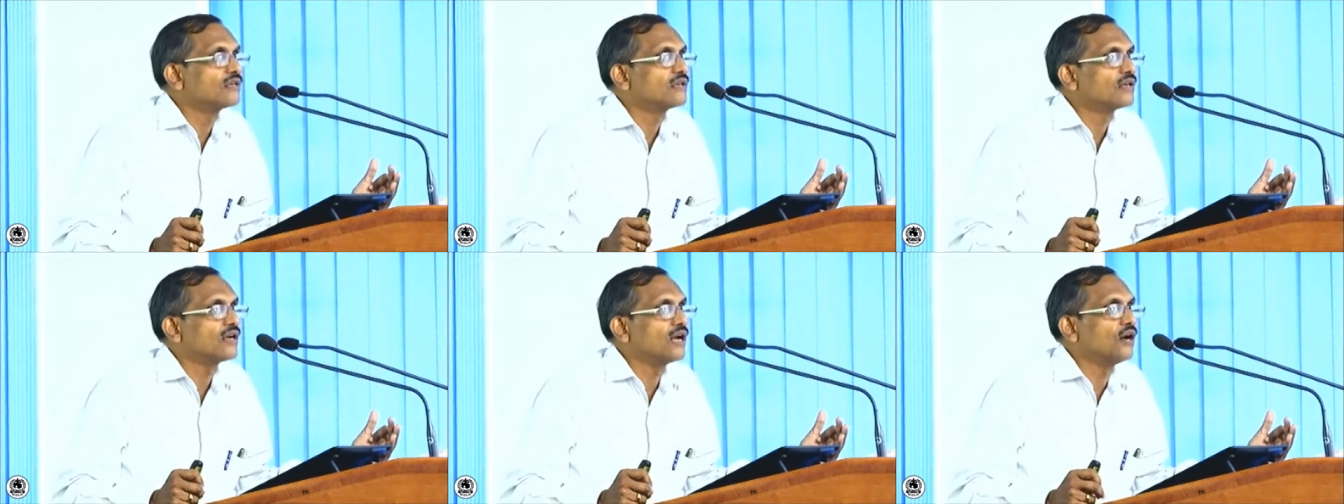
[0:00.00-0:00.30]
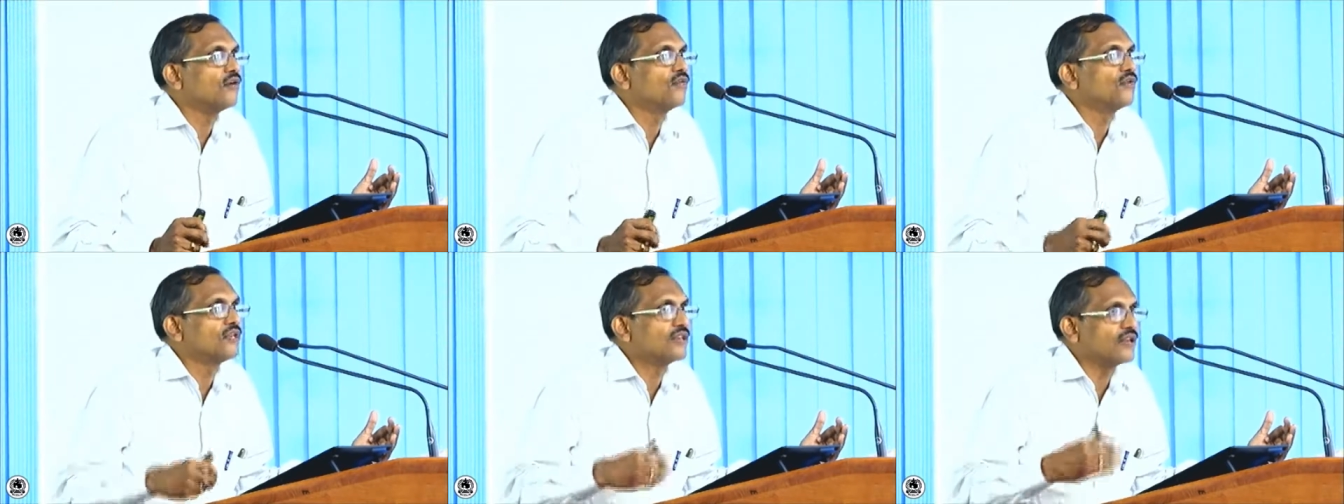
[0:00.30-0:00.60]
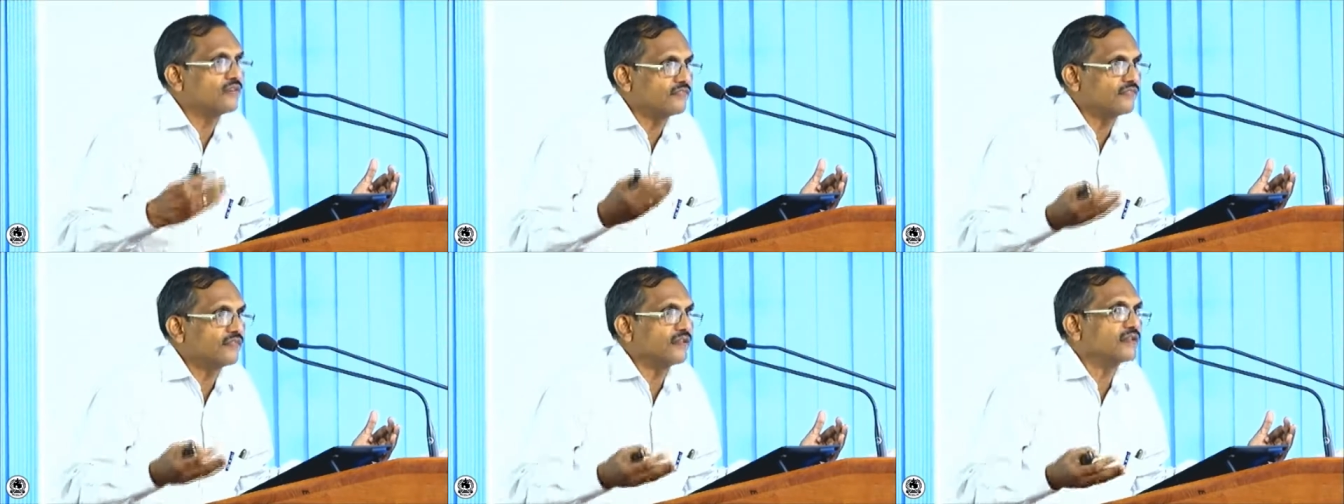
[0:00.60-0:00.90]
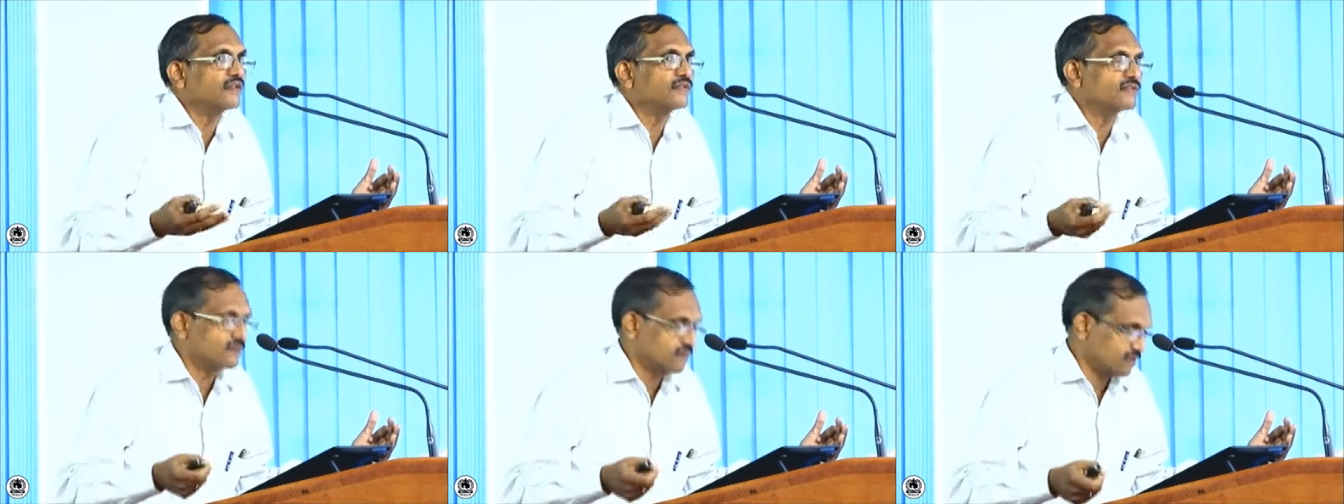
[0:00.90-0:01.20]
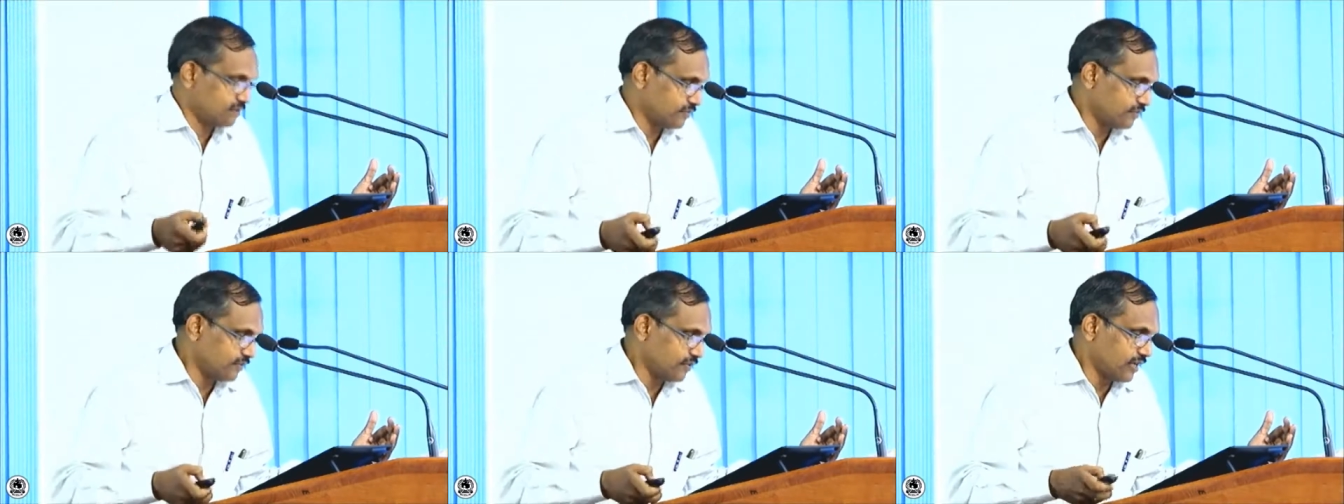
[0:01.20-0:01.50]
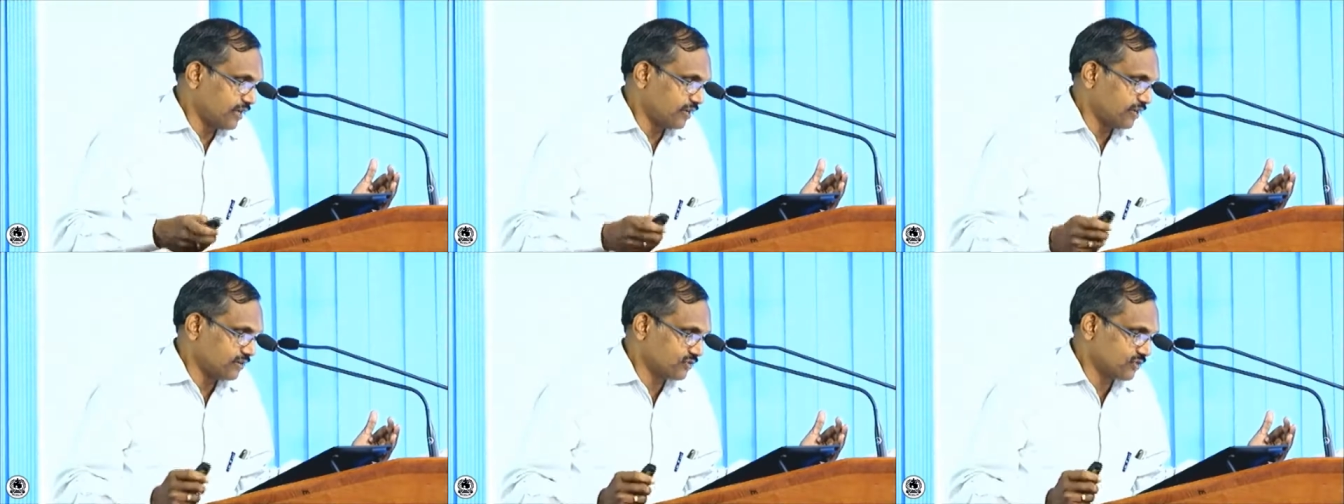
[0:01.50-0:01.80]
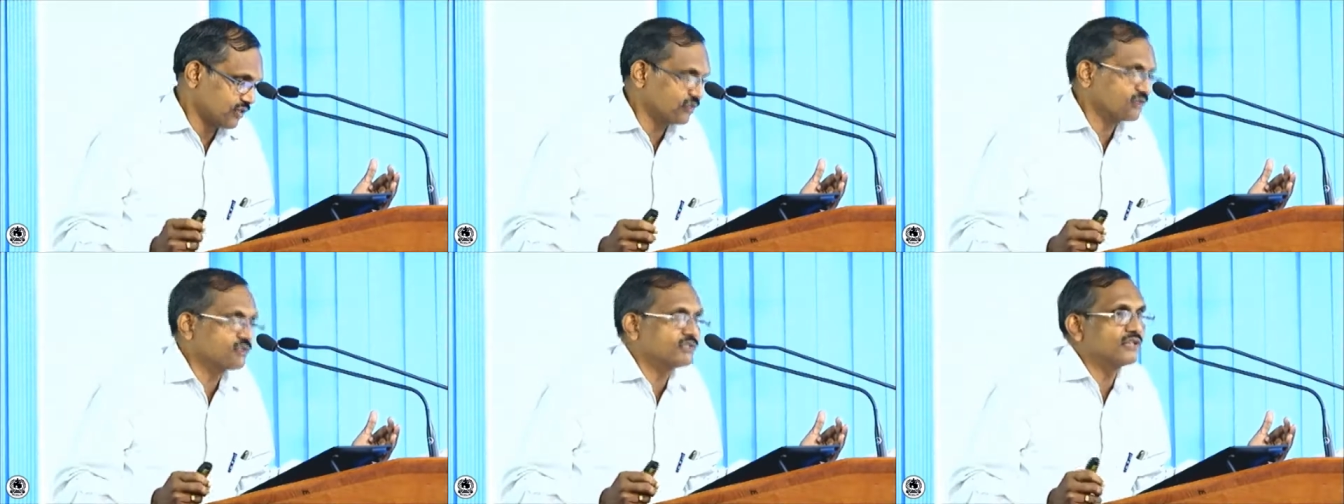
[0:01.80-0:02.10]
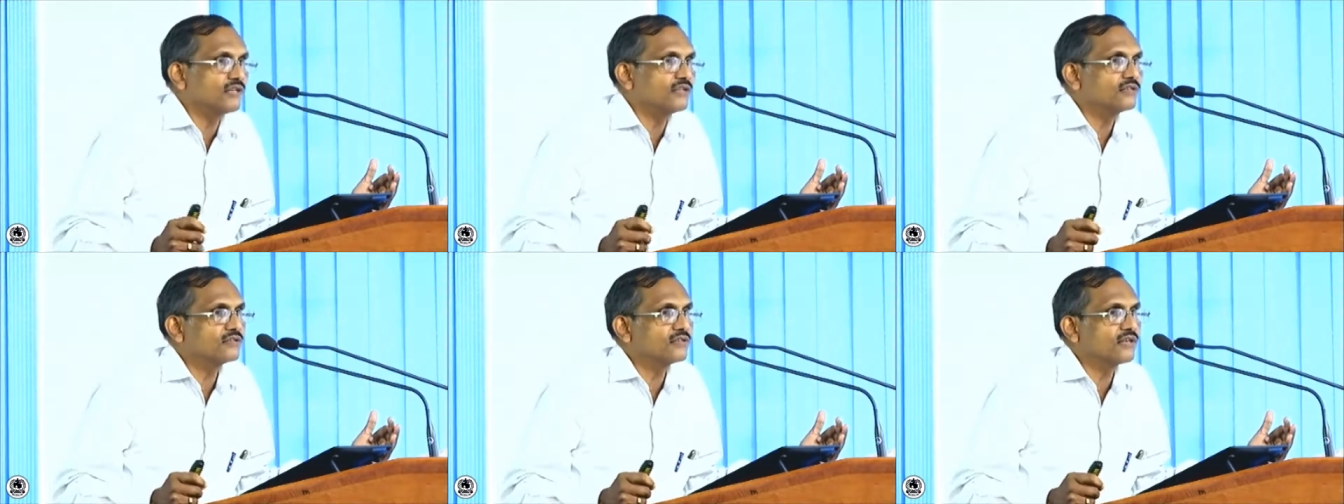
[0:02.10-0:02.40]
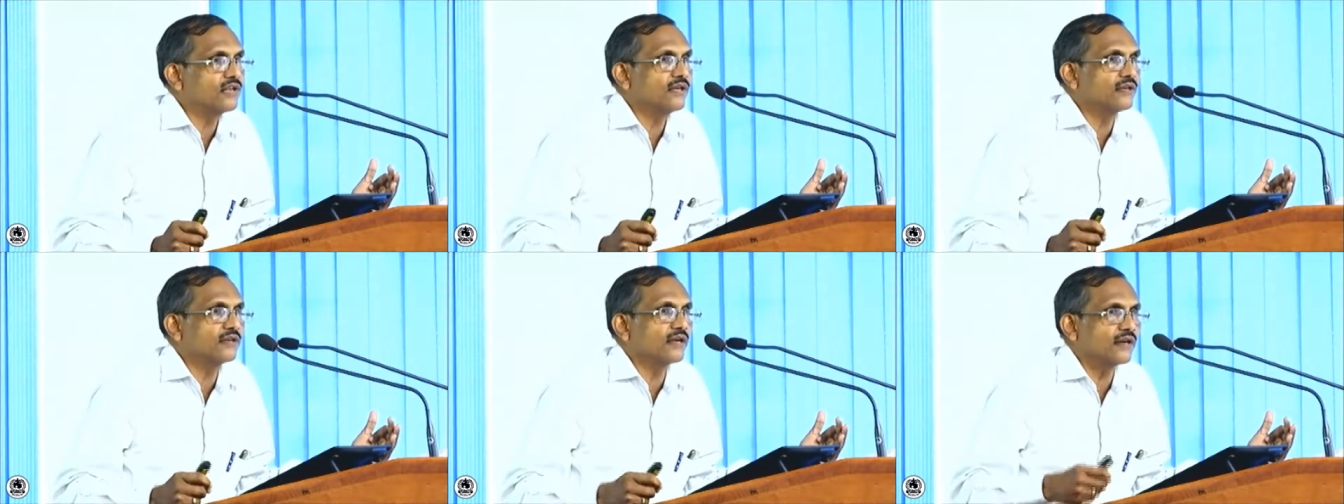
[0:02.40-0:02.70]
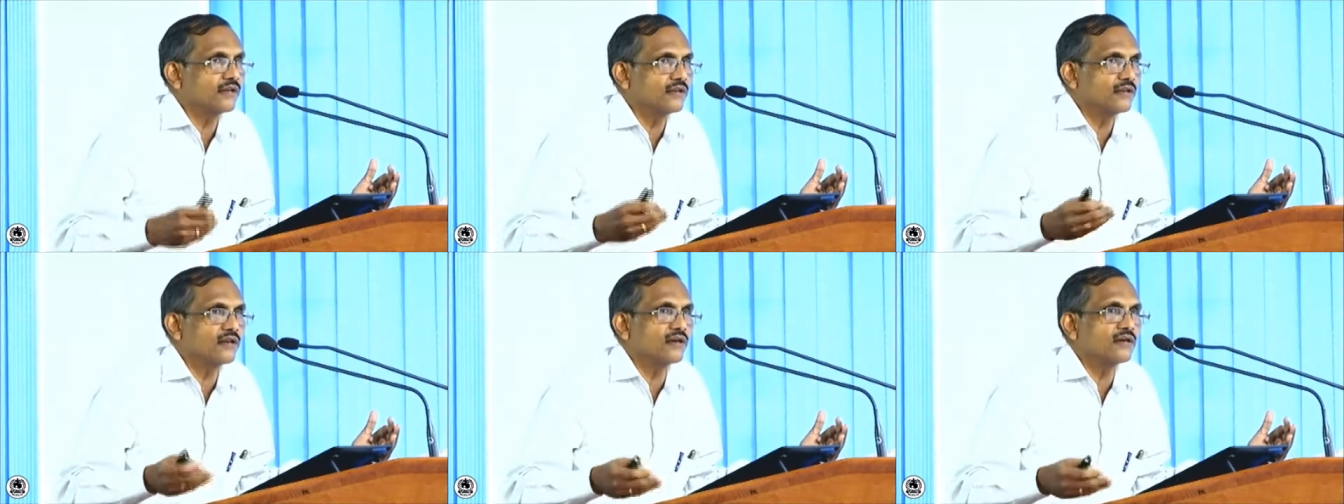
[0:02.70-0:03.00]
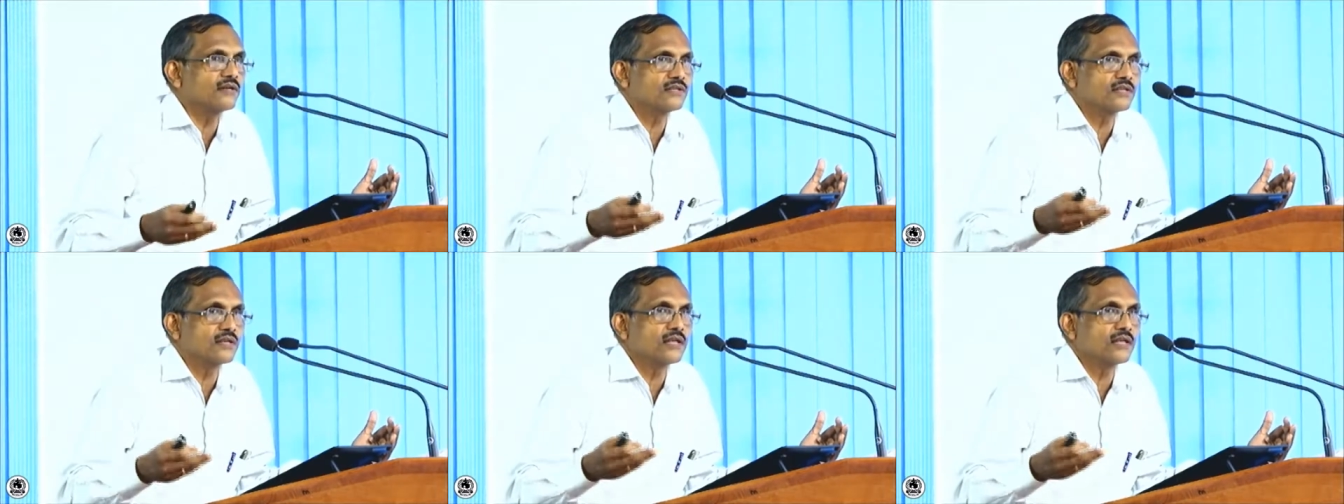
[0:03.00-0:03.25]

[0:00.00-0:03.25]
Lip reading: how it affects various sectors like agriculture,